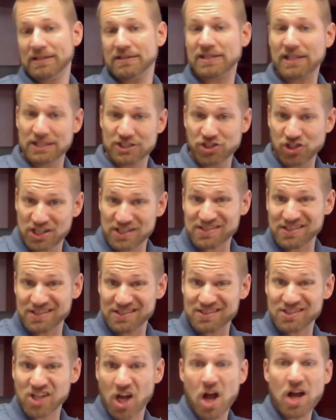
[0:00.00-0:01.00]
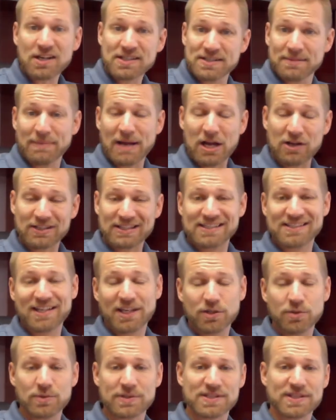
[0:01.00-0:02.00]
that Jesus talks about
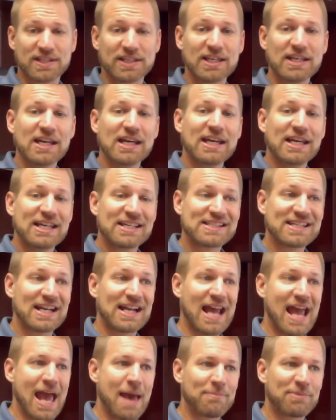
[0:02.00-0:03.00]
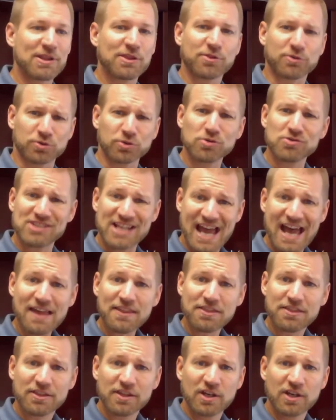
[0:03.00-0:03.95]
continuously is going to happen through death,